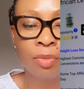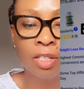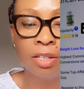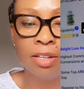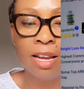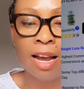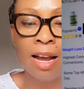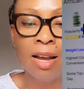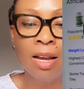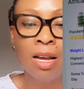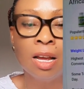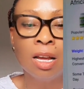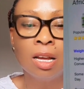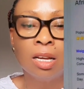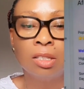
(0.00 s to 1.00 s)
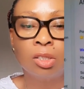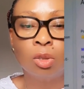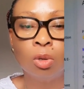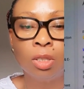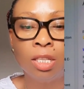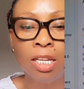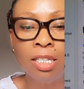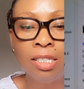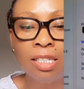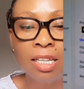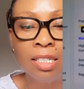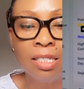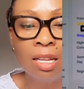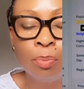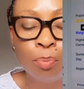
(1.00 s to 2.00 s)
Yeah, so this
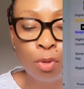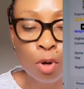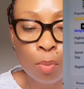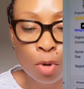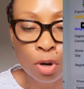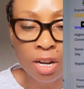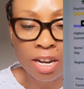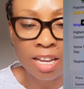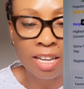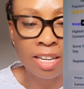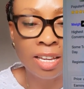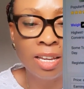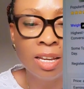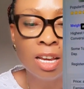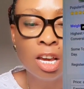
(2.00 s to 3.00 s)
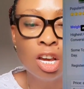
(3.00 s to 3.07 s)
is the promo link.